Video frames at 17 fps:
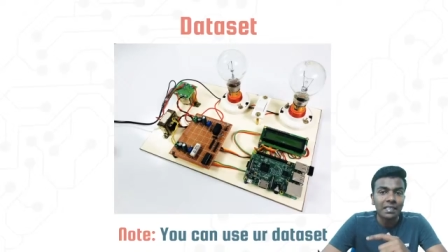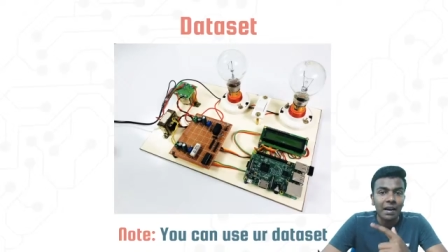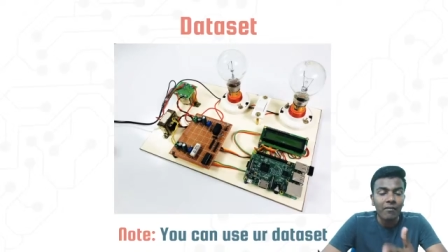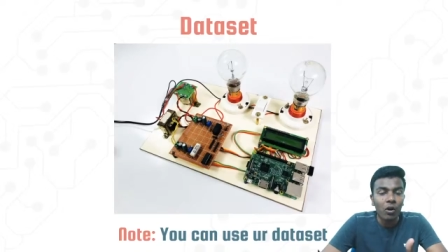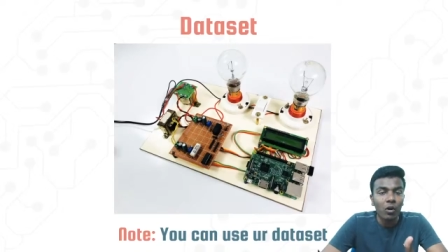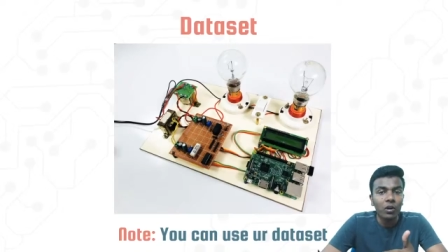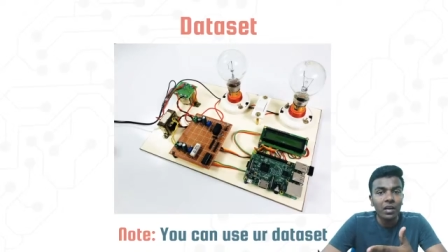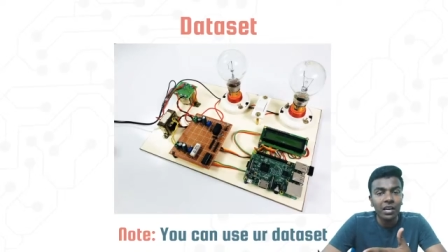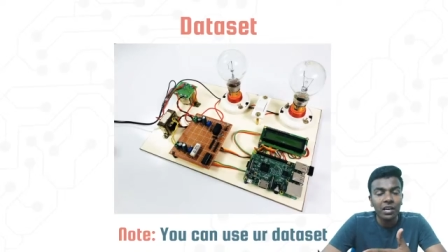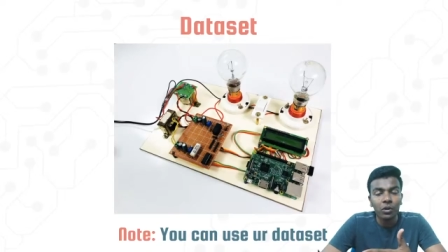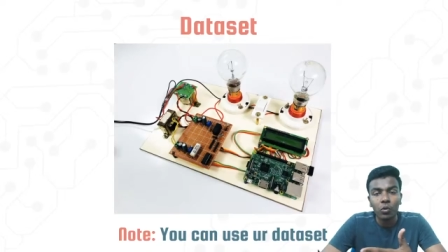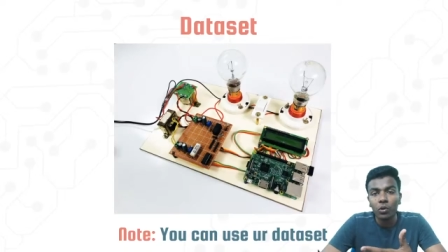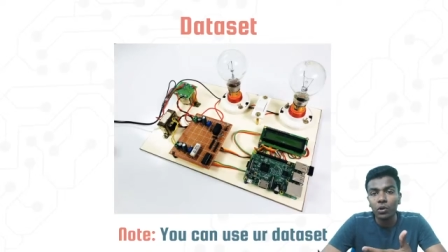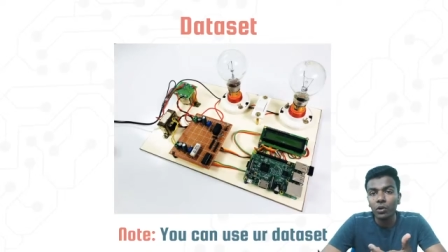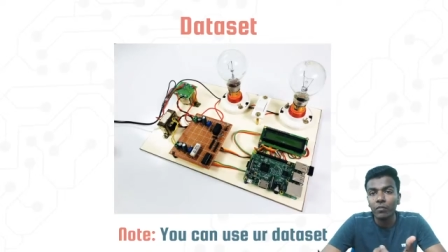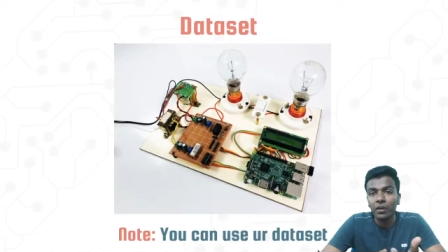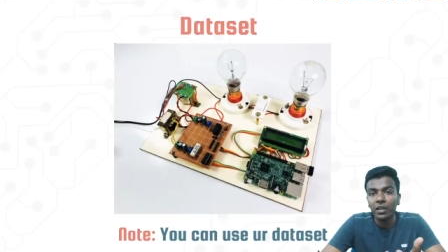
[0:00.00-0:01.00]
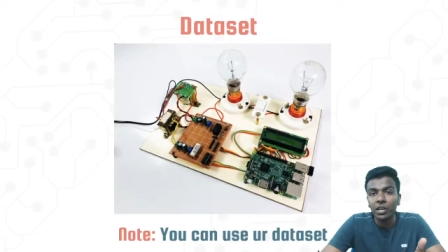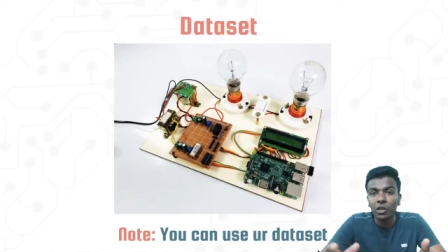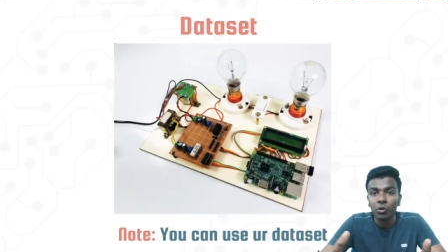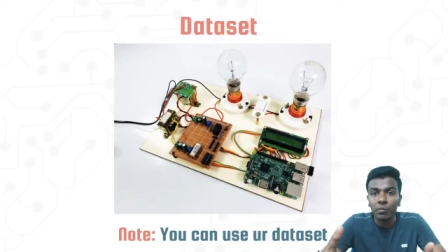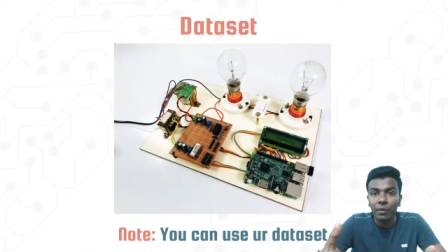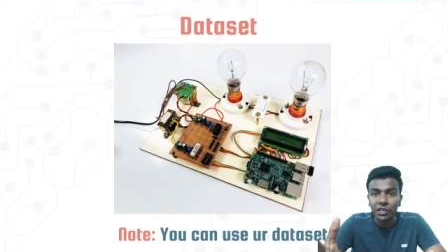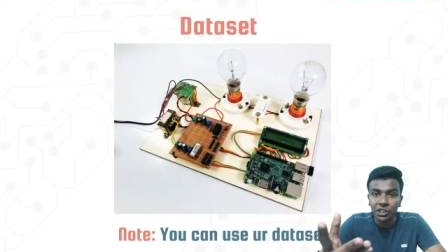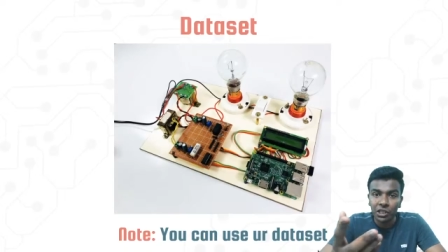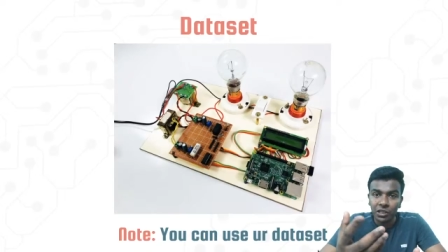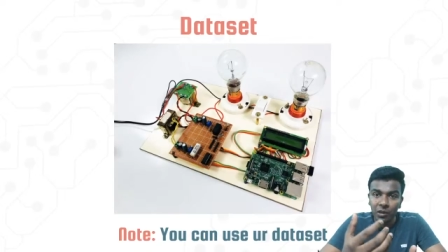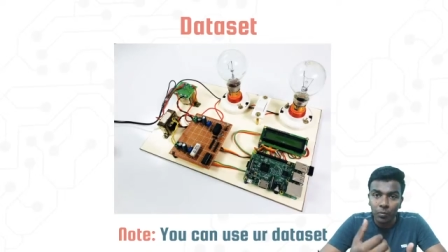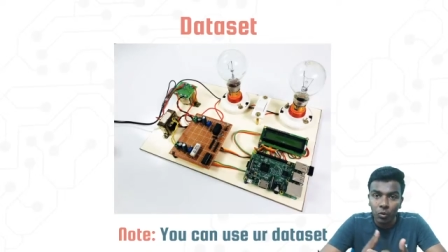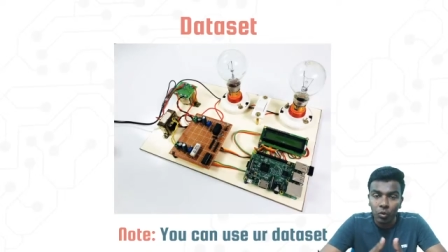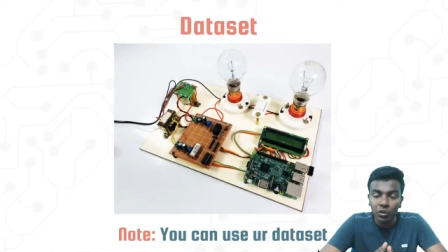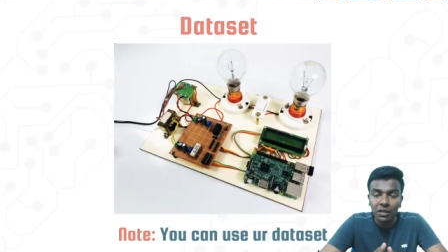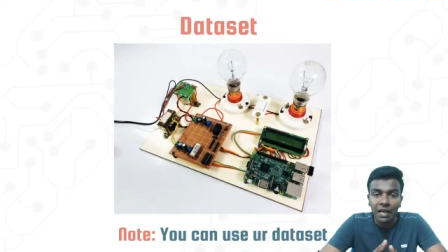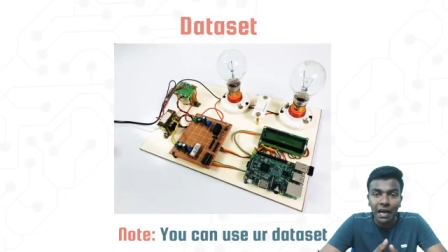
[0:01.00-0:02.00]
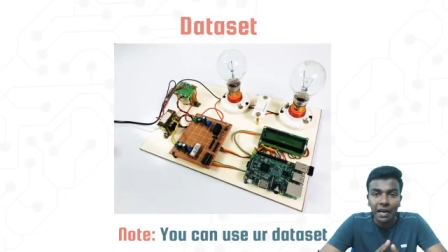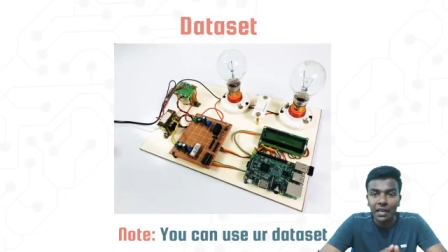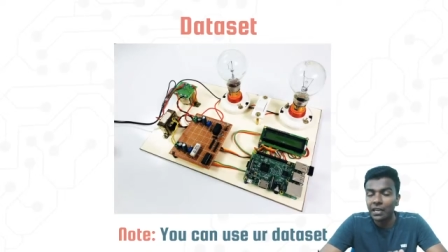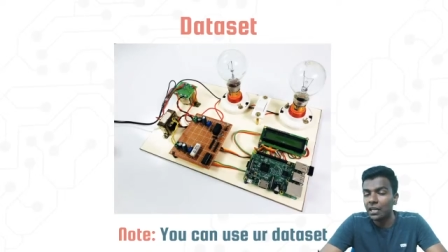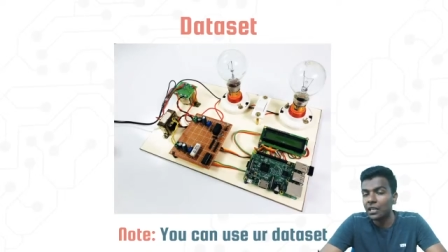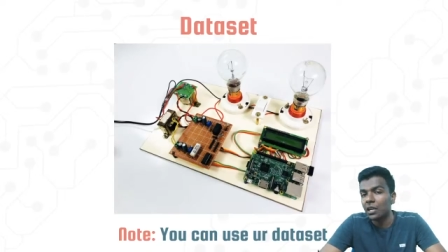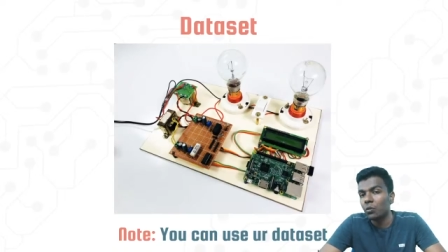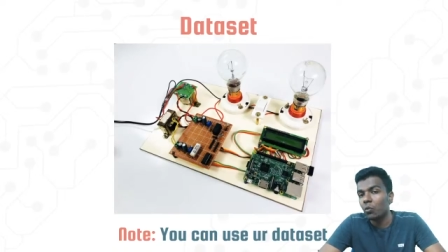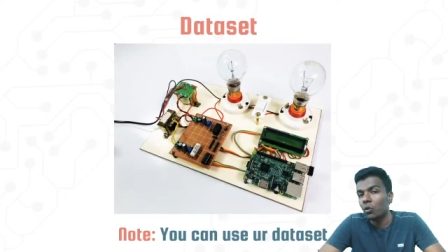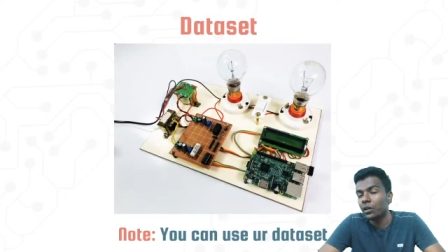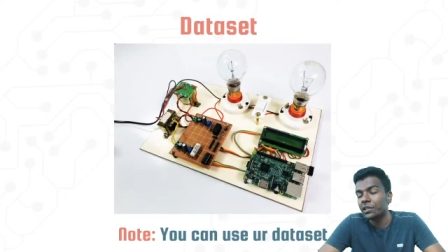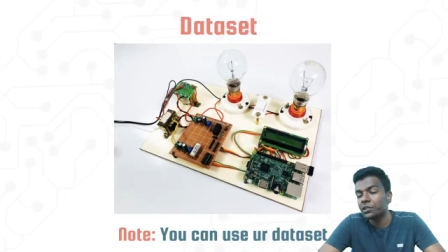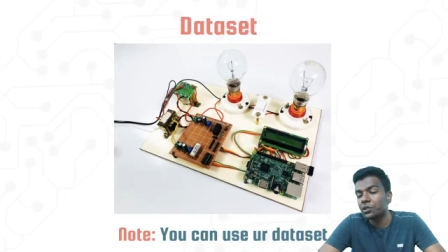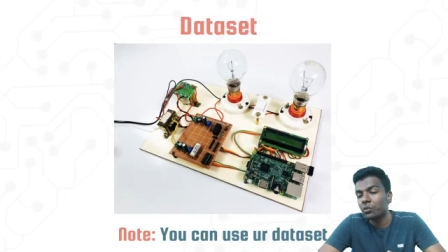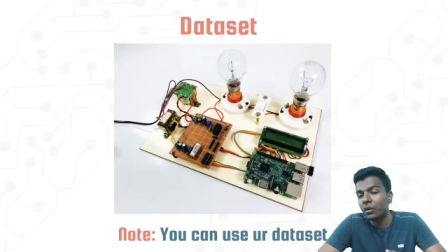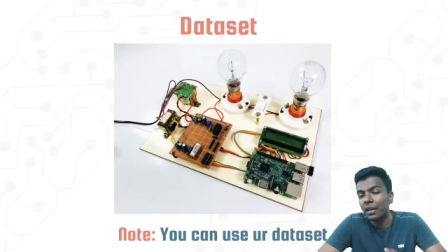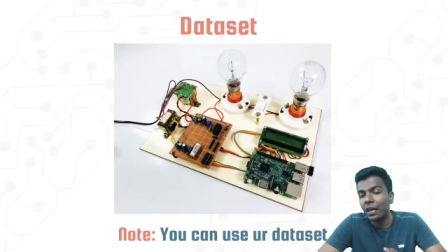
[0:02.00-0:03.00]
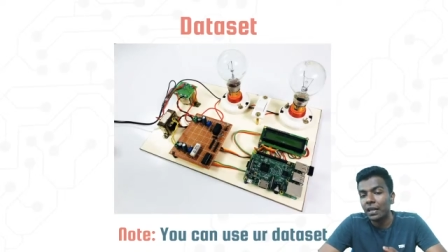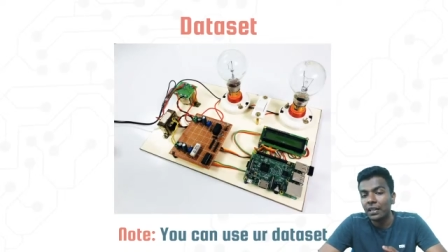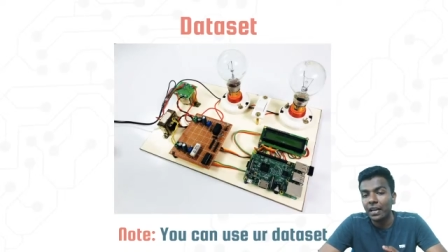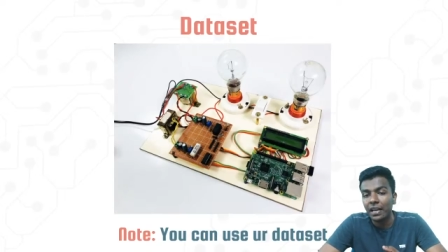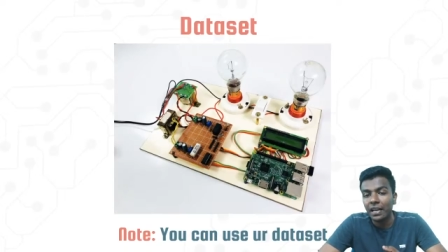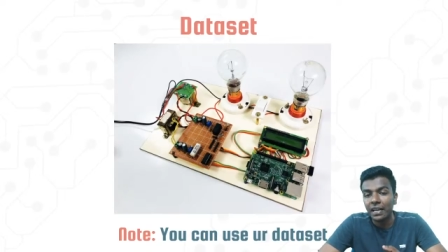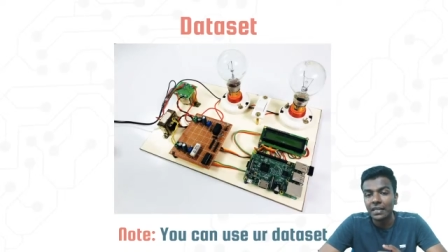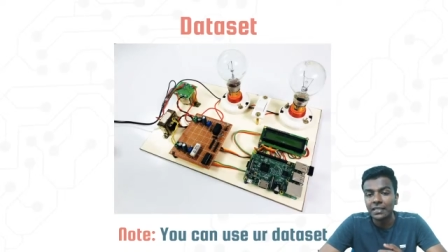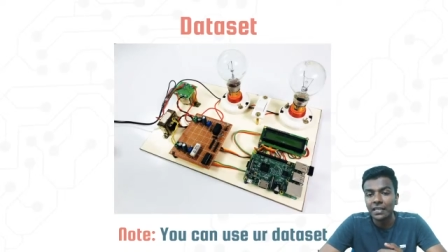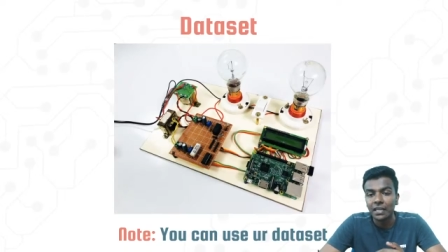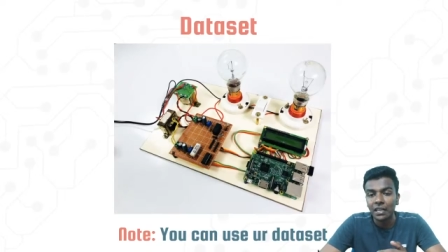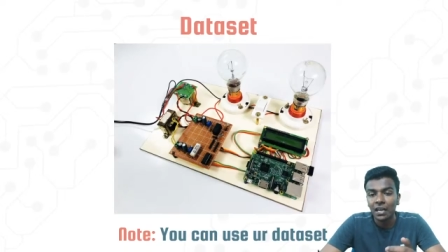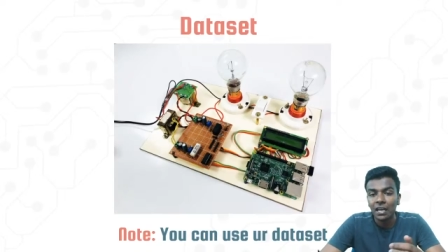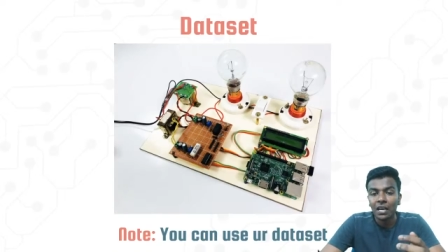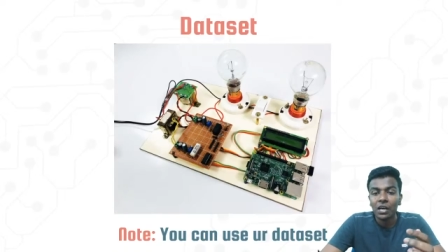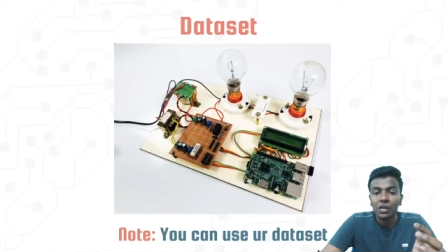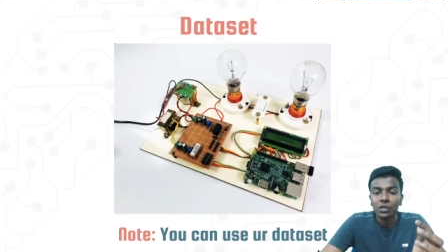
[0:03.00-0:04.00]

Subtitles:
I have already told you, we need to measure the both current and then voltage to create the data set.